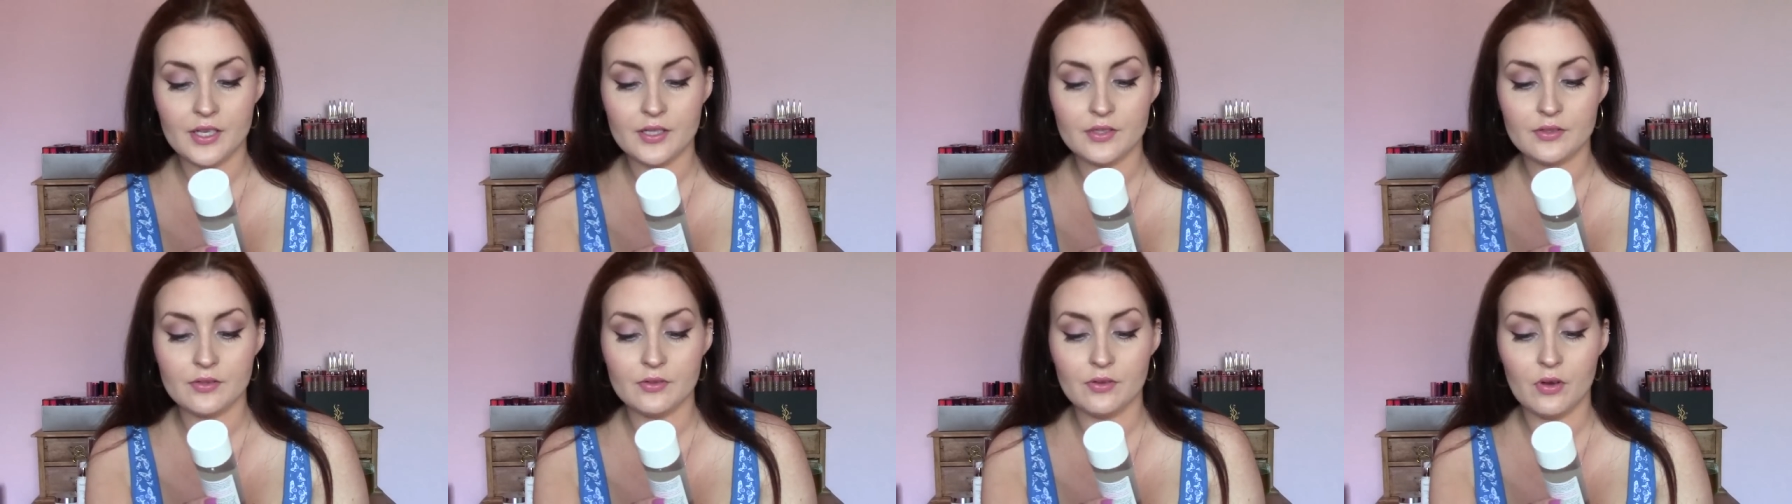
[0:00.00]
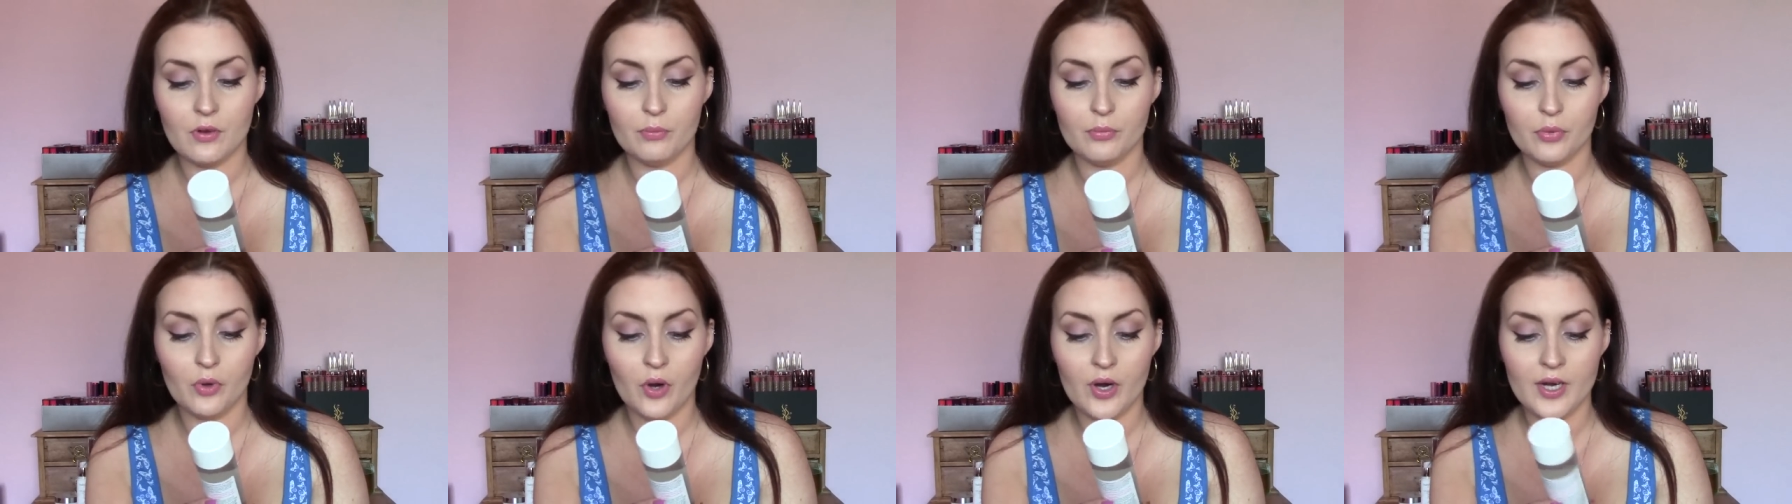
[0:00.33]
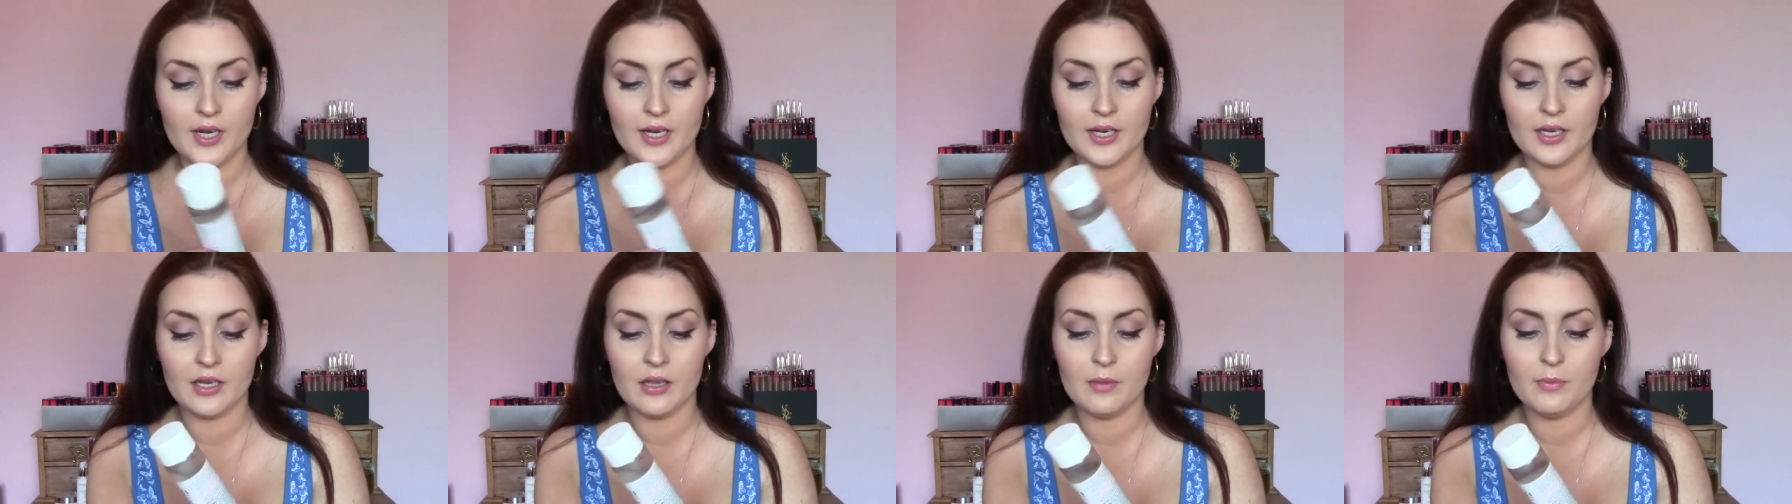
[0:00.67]
it's got
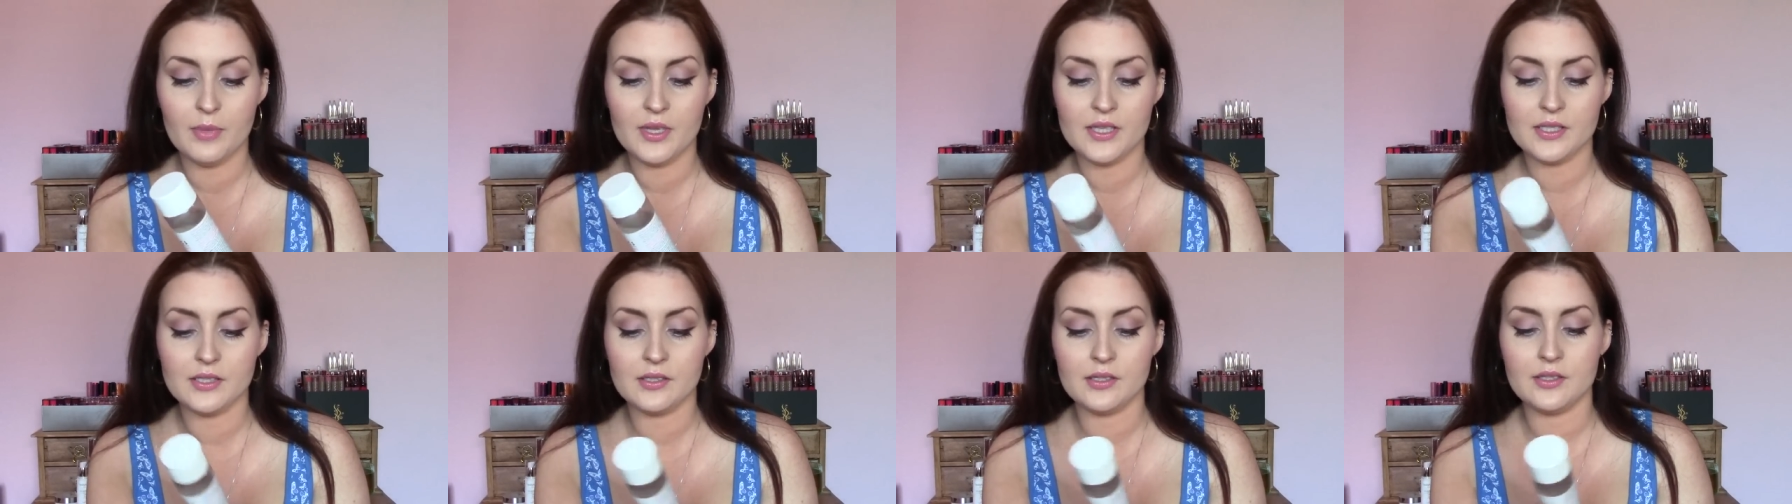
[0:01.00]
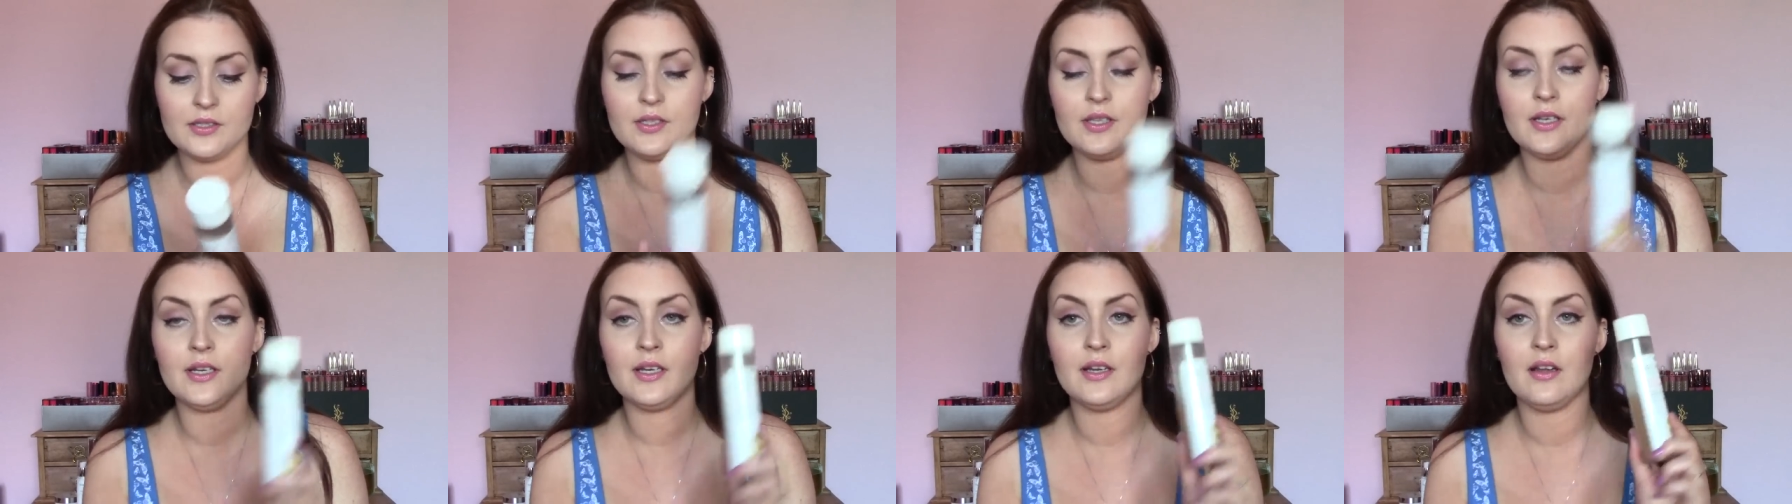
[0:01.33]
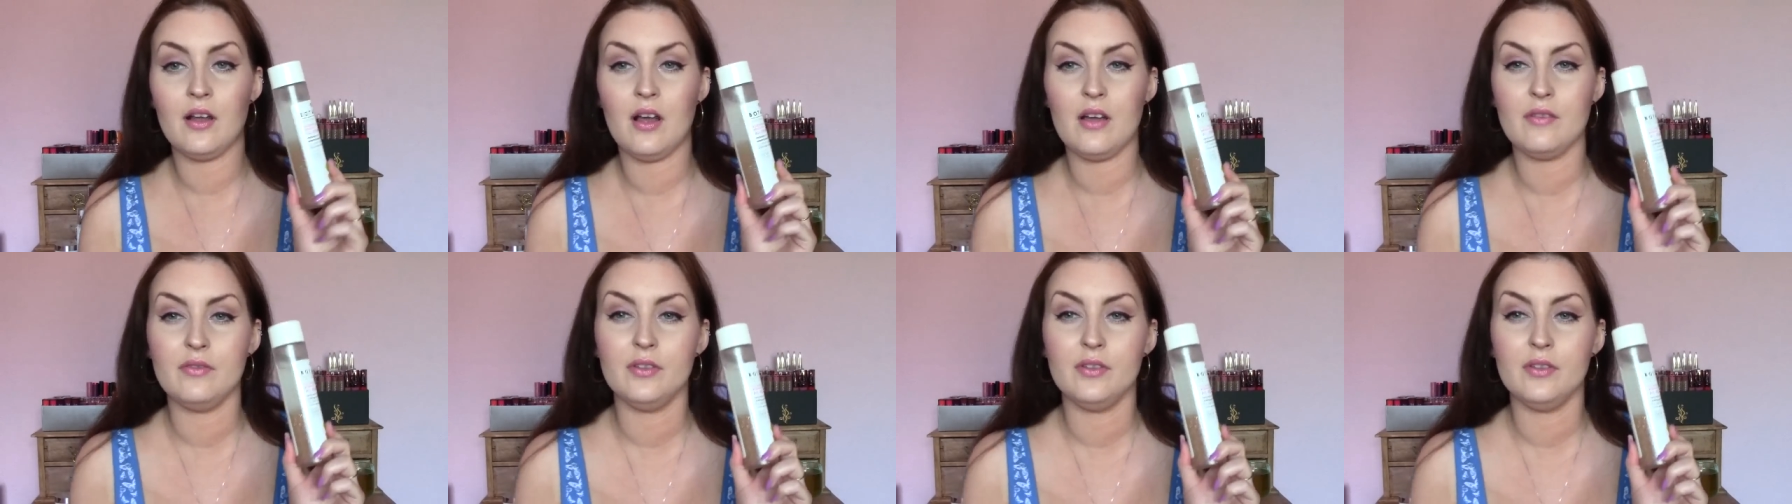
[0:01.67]
brightening hibiscus in it.